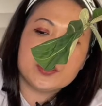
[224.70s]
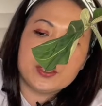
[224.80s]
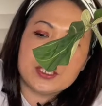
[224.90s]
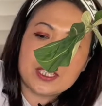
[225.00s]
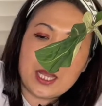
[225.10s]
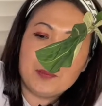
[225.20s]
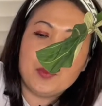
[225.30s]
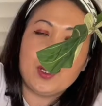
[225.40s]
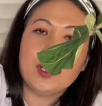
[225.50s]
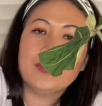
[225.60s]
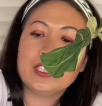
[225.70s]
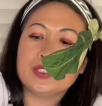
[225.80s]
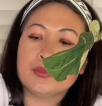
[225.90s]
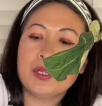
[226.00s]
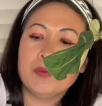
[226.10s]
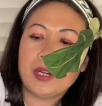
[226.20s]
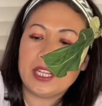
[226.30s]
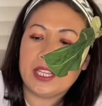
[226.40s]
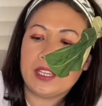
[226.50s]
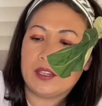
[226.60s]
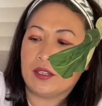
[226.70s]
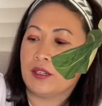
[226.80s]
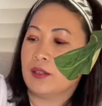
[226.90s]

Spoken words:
to the top of this rim right here.